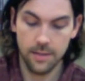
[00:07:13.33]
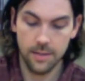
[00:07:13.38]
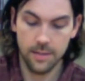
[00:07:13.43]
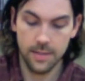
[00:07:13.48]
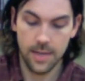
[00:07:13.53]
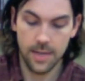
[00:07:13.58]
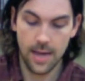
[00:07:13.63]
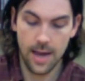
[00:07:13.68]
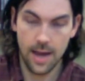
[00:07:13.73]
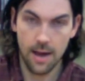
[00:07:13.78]

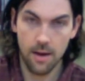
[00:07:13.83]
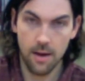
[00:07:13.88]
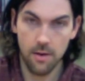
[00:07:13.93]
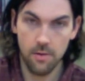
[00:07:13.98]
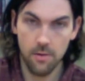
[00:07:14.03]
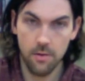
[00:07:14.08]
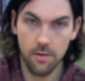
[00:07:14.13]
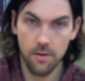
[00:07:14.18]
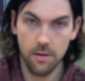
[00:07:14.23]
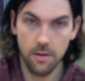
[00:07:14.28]

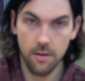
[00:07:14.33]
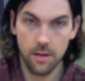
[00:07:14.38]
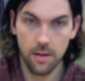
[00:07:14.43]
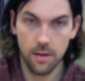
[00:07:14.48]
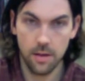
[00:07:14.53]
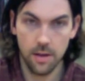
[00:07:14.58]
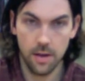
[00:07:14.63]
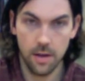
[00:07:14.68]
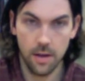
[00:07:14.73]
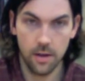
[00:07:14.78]
down
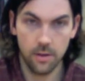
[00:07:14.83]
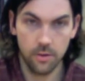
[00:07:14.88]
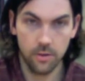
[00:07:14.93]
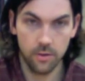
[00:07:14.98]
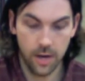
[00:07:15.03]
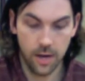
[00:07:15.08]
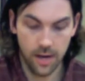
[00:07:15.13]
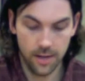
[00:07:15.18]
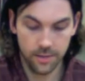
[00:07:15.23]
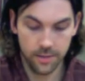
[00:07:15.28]

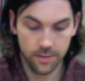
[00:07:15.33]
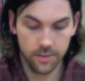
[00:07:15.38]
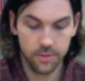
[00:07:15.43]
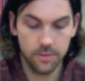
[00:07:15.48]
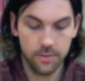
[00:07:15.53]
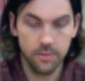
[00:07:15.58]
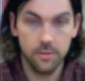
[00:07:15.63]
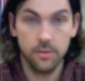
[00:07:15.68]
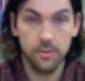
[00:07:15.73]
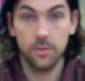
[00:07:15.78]

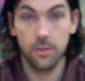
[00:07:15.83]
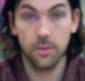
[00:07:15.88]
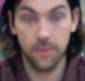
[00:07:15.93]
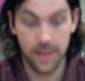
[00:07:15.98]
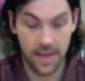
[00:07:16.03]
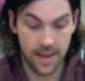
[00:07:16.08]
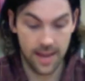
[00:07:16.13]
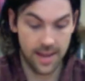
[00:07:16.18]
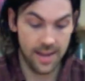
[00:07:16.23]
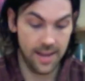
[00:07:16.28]
across so
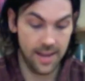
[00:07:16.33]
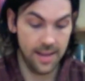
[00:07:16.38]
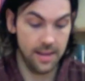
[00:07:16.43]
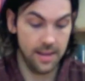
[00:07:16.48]
that